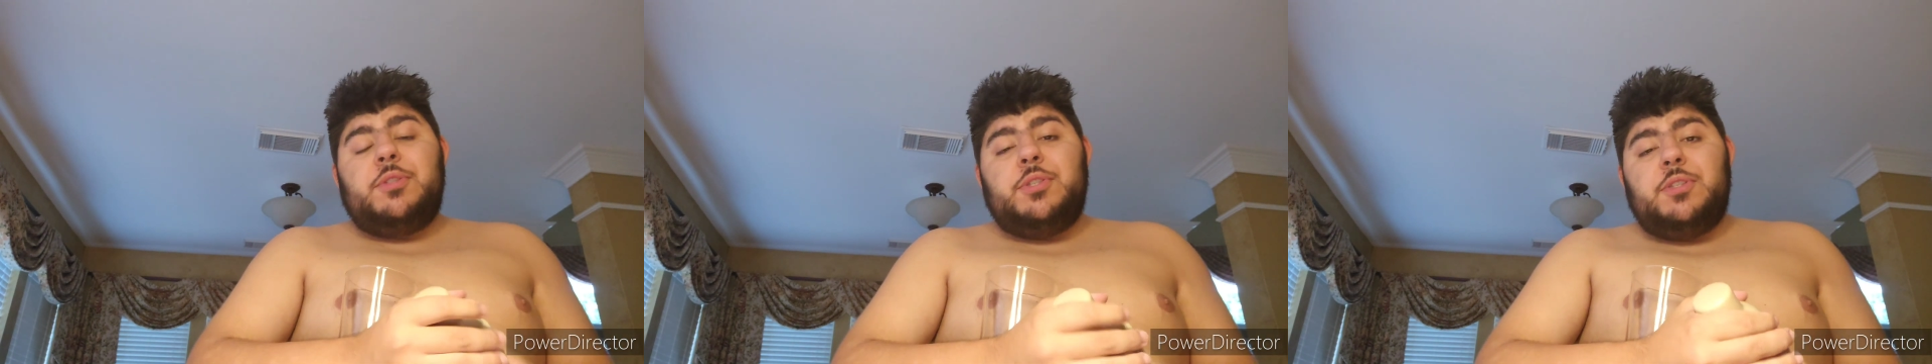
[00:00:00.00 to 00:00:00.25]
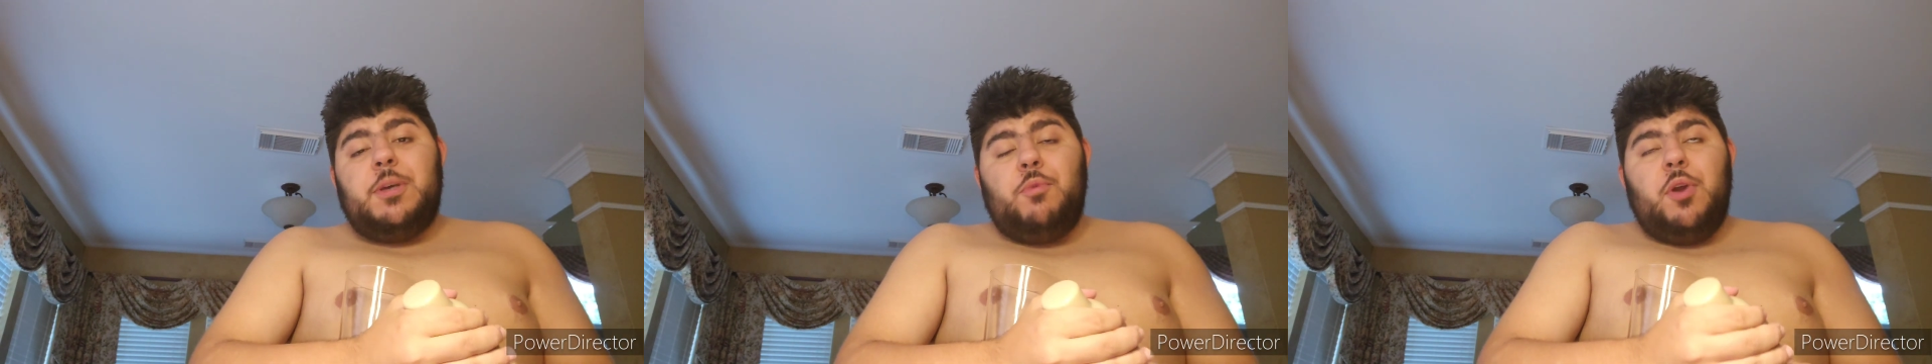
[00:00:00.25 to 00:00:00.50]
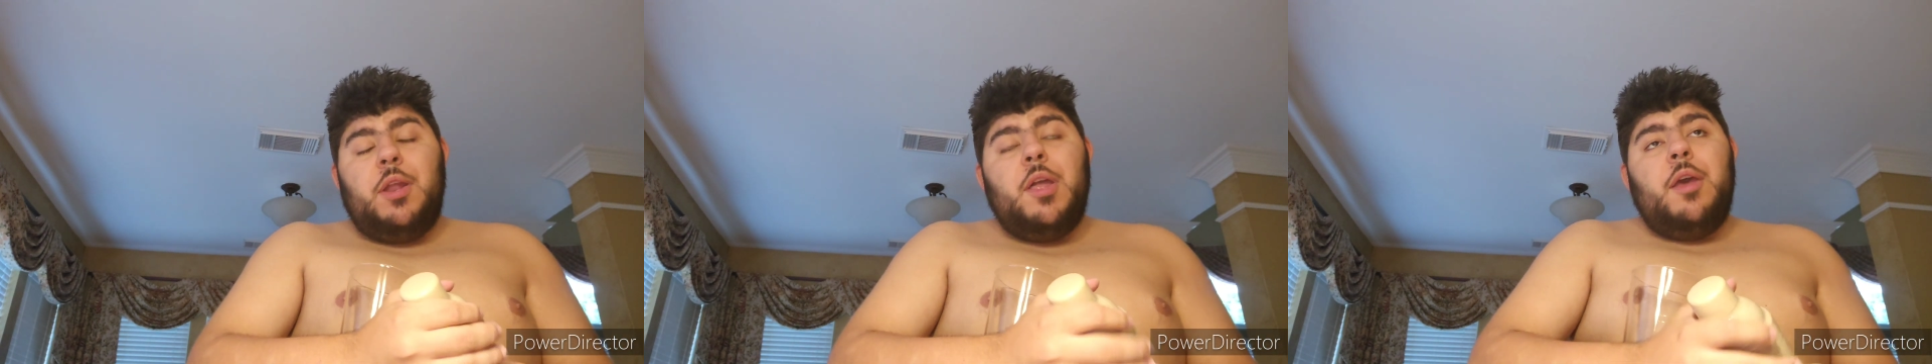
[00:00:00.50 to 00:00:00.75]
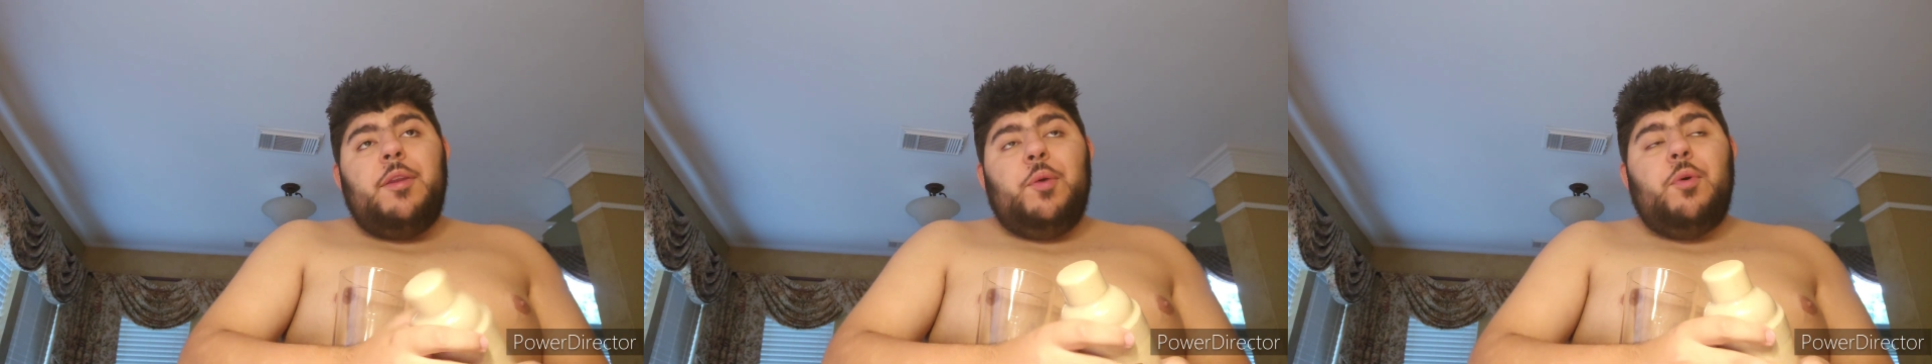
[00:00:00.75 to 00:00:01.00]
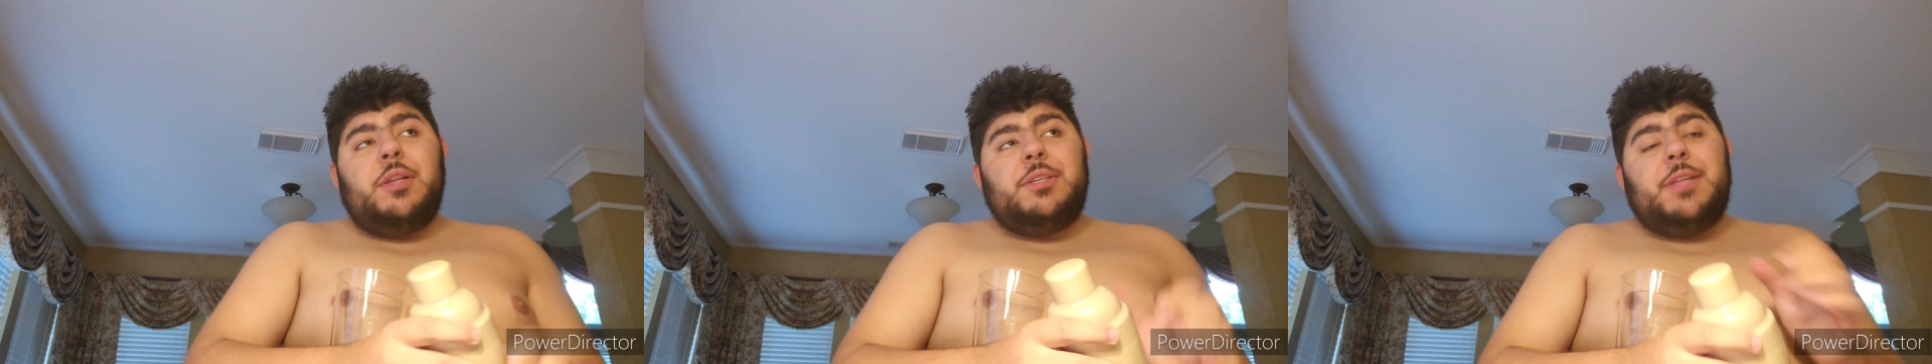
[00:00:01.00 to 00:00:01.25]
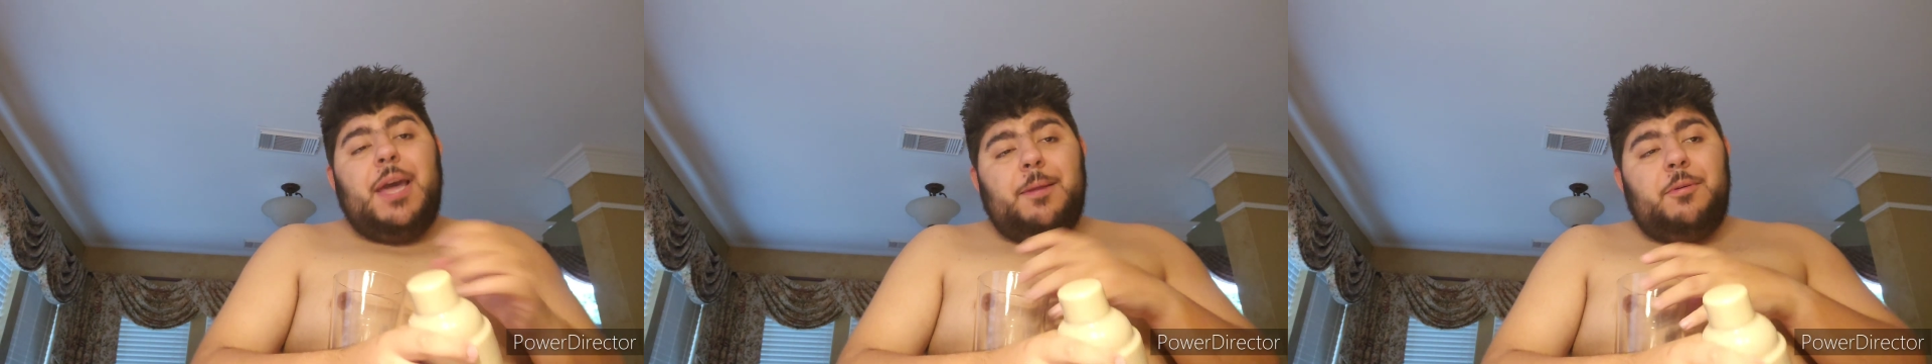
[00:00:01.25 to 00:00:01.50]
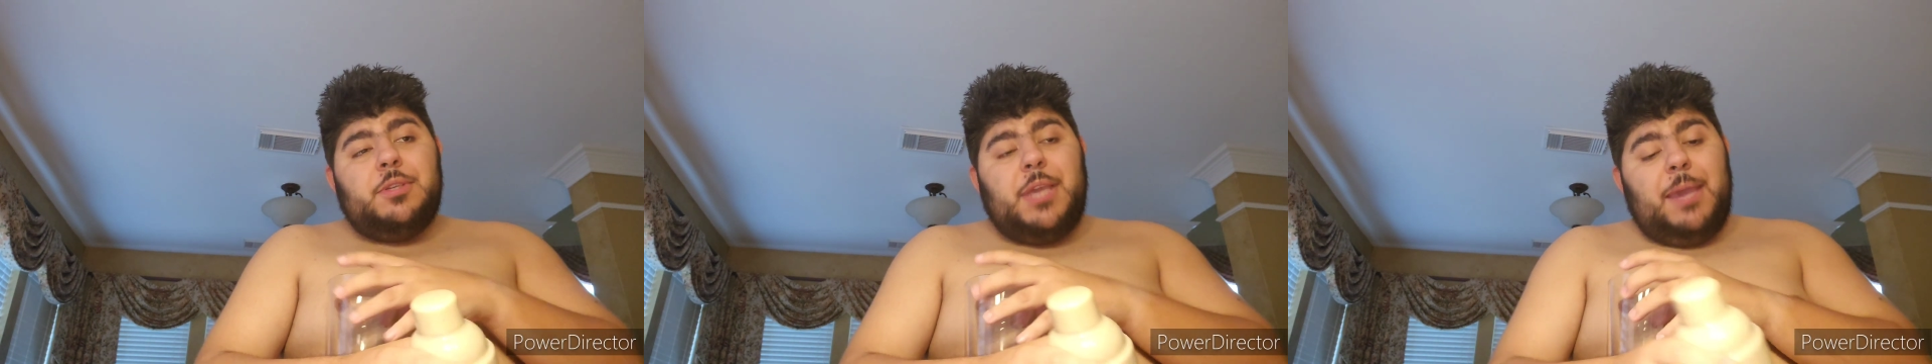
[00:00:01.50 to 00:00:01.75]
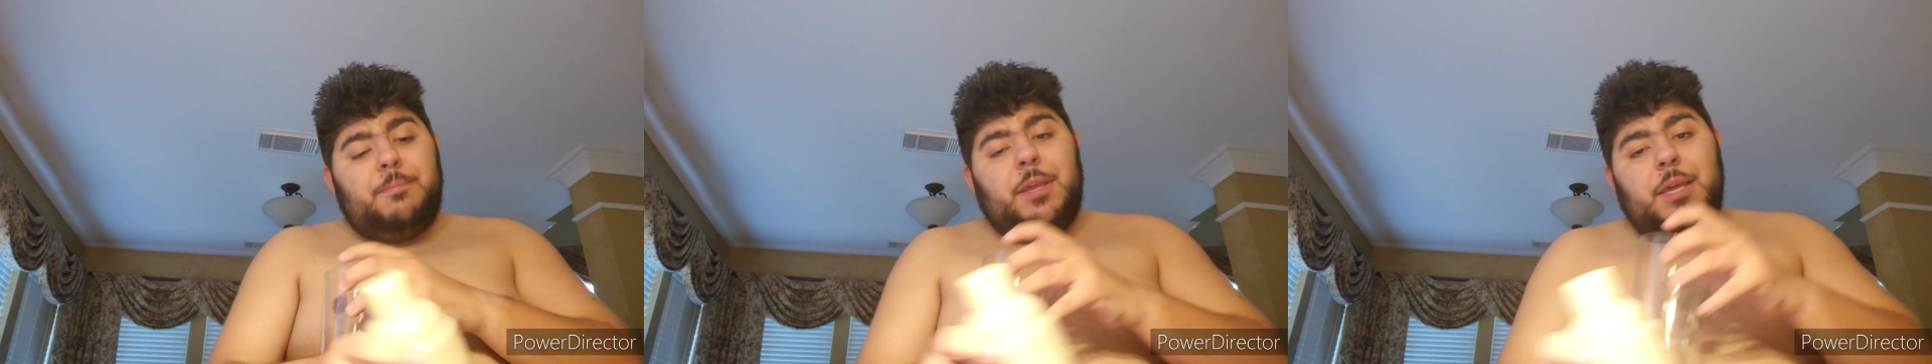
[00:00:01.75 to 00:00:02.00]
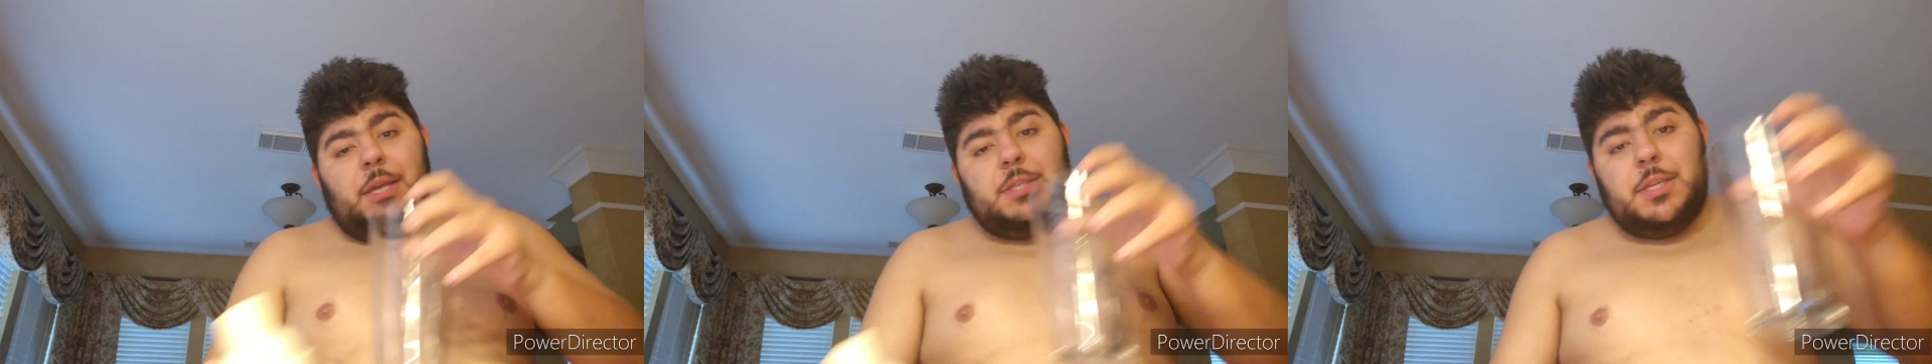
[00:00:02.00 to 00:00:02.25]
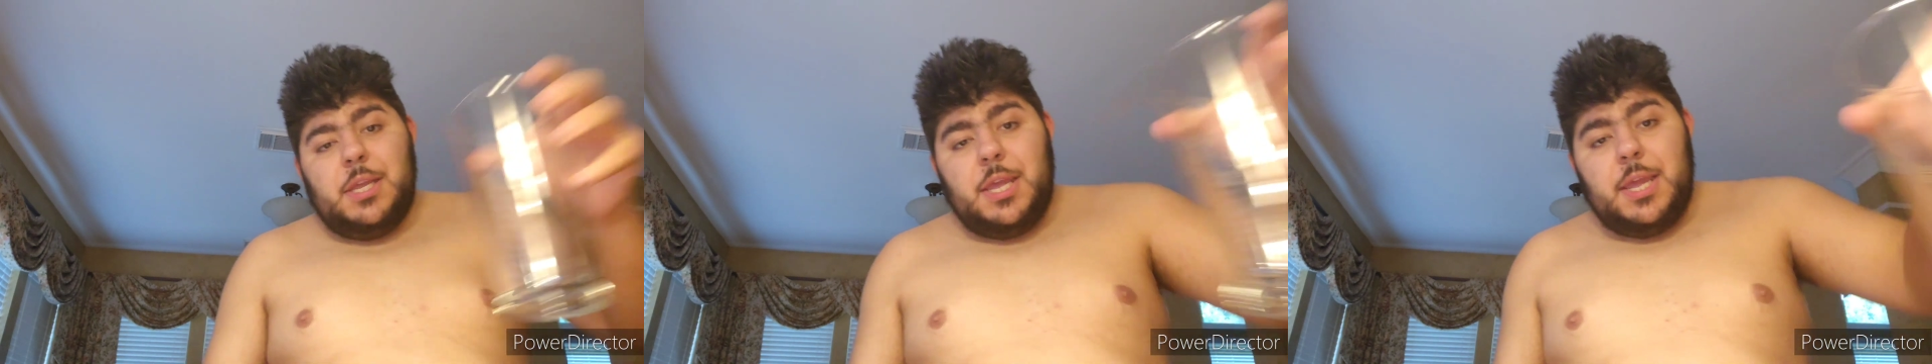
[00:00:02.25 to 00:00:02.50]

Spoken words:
to somewhere to watch the Dynamo's game because